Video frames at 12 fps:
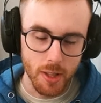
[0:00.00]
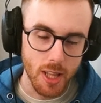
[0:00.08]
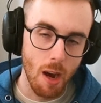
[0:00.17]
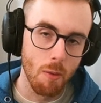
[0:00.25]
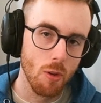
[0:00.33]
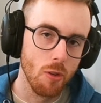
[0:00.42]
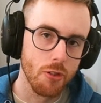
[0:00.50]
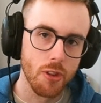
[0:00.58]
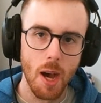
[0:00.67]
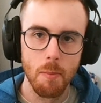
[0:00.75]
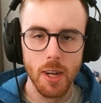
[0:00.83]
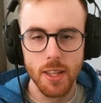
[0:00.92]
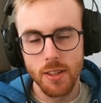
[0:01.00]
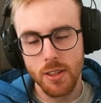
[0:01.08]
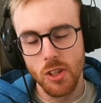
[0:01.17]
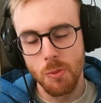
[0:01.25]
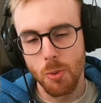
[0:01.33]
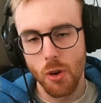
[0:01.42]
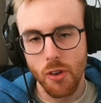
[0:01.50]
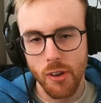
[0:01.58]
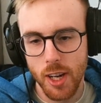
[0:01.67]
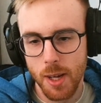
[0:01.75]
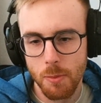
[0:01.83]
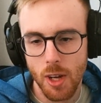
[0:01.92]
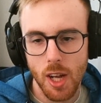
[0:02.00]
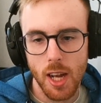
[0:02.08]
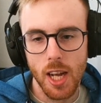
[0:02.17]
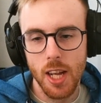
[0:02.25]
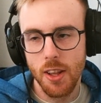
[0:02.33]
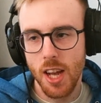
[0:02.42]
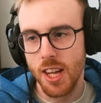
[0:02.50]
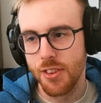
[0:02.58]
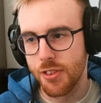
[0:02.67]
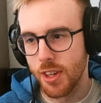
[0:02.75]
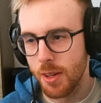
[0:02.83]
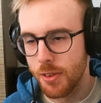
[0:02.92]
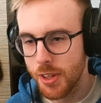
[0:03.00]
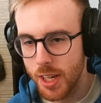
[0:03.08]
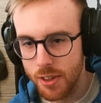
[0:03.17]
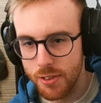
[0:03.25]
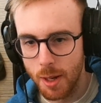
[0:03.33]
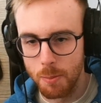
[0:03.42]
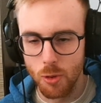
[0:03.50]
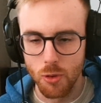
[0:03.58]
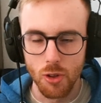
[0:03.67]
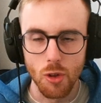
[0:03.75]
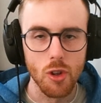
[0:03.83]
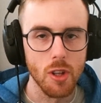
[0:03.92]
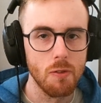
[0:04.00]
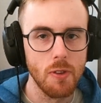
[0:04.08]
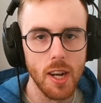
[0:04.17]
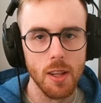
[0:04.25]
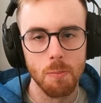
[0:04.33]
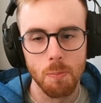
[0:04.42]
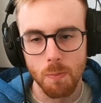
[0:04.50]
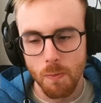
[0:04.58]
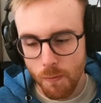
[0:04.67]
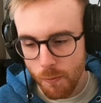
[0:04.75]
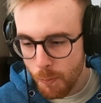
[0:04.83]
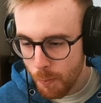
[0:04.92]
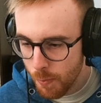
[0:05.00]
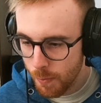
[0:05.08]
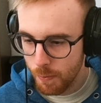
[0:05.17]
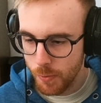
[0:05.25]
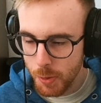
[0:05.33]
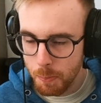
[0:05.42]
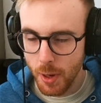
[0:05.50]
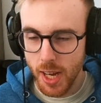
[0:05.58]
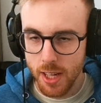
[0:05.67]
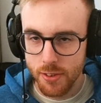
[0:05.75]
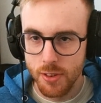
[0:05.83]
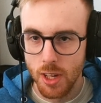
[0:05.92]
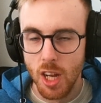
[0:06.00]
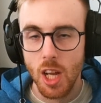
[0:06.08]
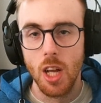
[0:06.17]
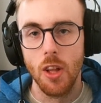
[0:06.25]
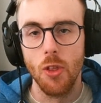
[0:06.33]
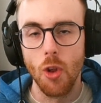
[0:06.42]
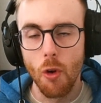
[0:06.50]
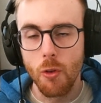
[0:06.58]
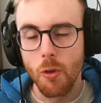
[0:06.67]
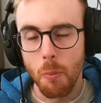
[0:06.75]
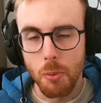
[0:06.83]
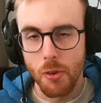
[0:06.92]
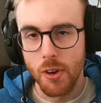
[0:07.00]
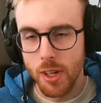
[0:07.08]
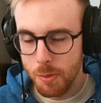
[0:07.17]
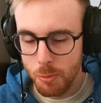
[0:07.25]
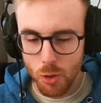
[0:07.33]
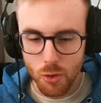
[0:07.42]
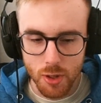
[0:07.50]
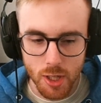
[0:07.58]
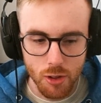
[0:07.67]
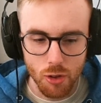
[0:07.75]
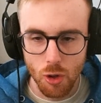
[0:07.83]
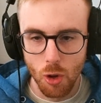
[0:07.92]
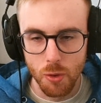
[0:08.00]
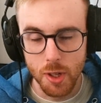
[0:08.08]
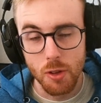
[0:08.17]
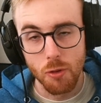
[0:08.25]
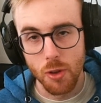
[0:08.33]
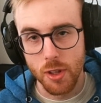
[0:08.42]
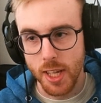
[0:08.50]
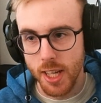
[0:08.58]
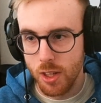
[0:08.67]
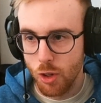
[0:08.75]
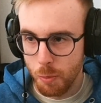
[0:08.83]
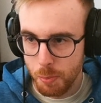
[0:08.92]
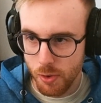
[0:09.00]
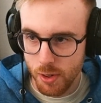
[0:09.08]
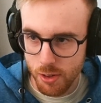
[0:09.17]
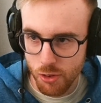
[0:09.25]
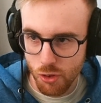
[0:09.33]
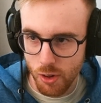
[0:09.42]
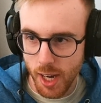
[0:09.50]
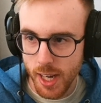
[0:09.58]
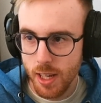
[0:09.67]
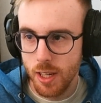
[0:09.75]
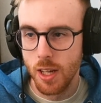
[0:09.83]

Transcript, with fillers: download some editing program and add some, there some music. You can find the best no copyright music so it won't get copyright strike